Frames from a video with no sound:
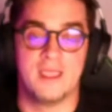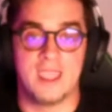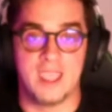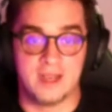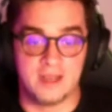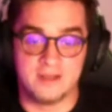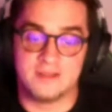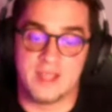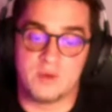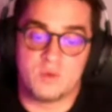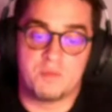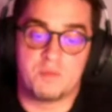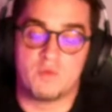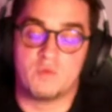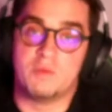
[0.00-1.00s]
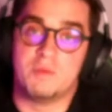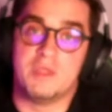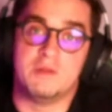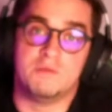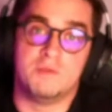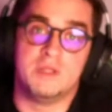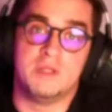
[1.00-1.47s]
And that weapon will
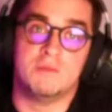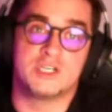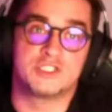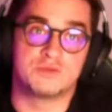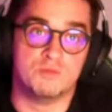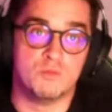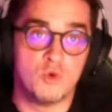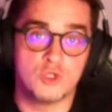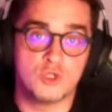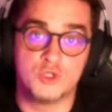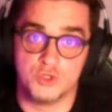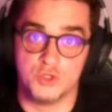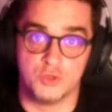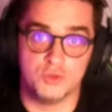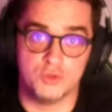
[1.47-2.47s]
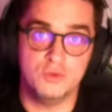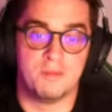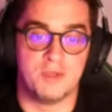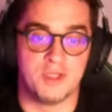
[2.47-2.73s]
mean much more to you